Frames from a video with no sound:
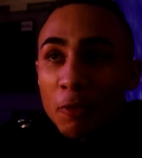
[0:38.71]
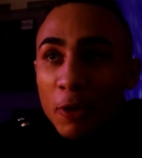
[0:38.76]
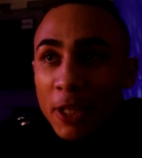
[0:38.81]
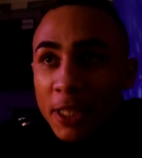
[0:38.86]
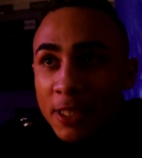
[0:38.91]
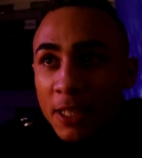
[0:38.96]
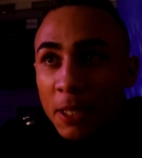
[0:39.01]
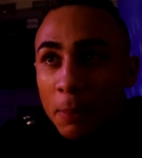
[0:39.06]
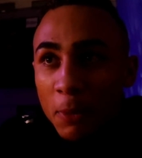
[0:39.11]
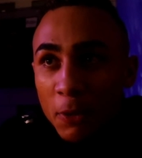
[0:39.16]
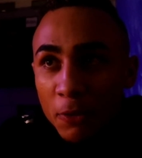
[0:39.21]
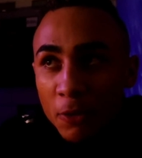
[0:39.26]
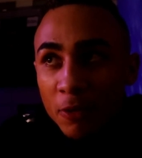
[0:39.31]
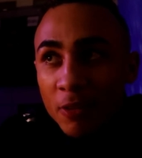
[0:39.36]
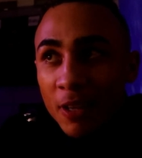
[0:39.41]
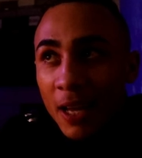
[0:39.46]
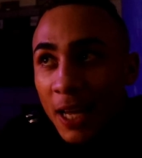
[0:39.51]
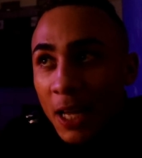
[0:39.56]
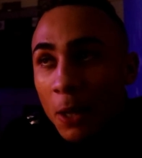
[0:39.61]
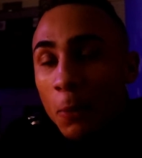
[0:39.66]
Recently moved
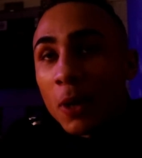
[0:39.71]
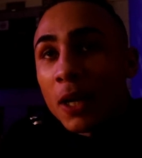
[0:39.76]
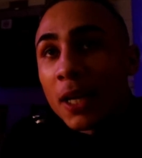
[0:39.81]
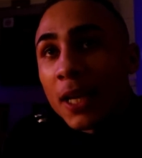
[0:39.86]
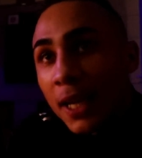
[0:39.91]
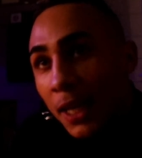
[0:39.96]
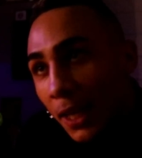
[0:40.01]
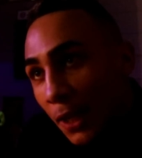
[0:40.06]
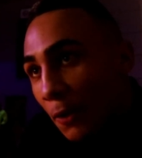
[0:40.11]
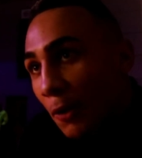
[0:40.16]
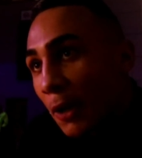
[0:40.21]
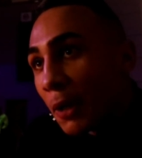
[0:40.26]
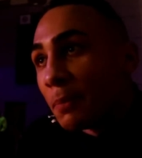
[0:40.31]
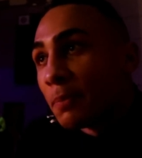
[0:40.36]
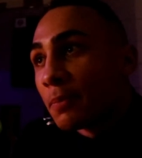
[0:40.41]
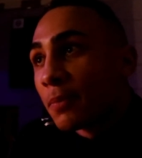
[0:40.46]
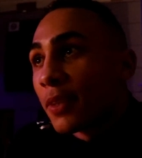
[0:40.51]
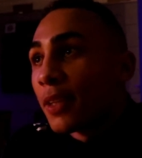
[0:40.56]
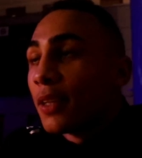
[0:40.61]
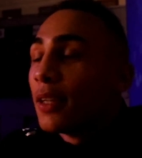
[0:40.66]
up to 81 kilogram.